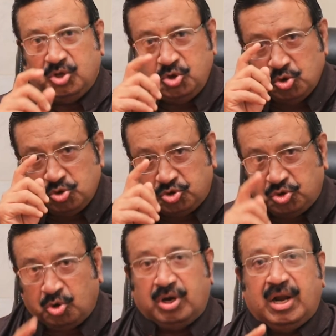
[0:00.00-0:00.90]
You
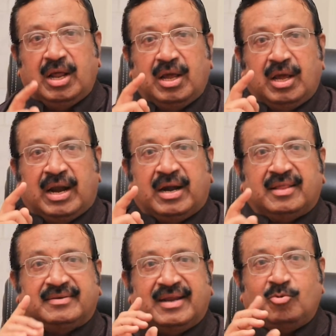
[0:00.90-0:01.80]
should
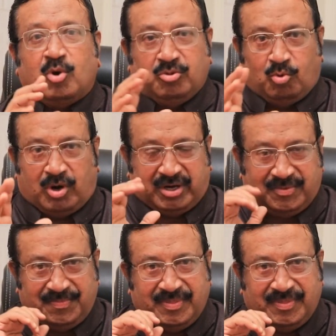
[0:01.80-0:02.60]
understand what is what.